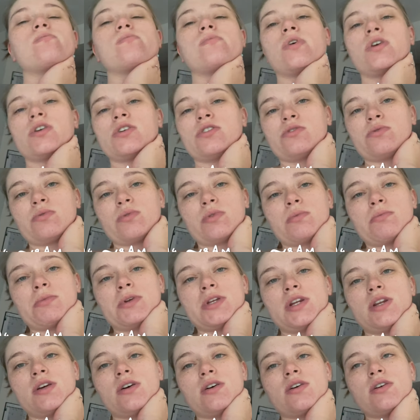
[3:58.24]
I just want to be
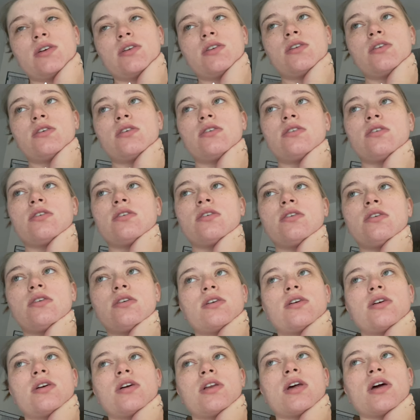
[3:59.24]
done.
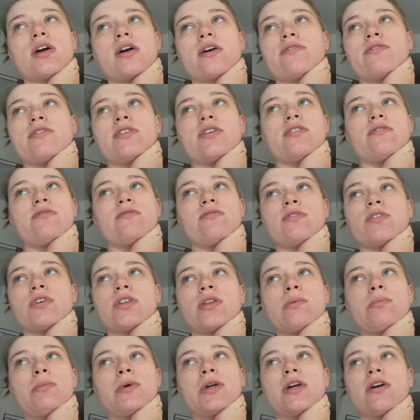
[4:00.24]
And I haven't even
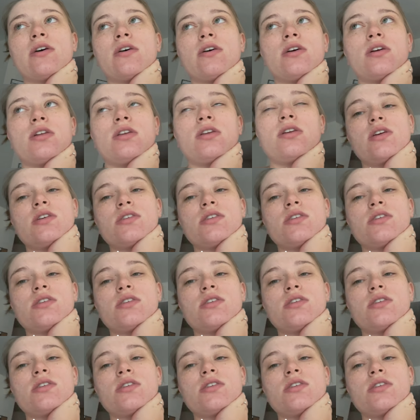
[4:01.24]
really begun.